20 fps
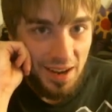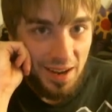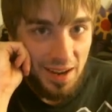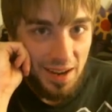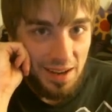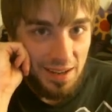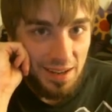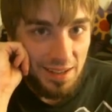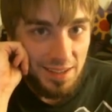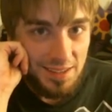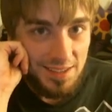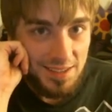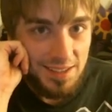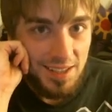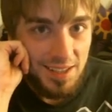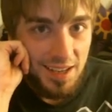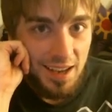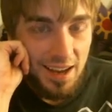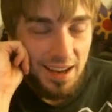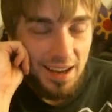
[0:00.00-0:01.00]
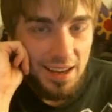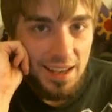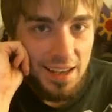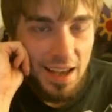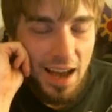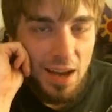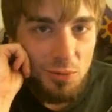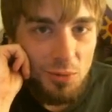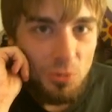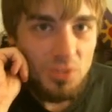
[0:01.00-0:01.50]
and
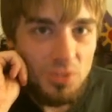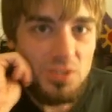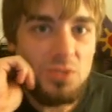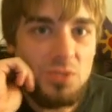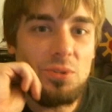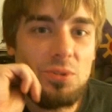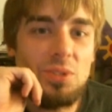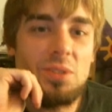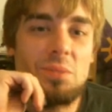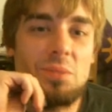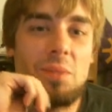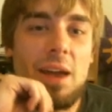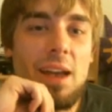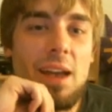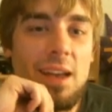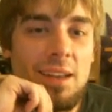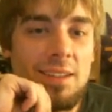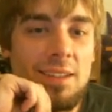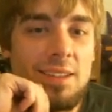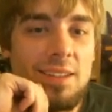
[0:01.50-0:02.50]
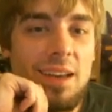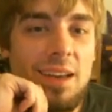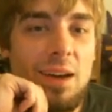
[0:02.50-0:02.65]
I wasn't really mad,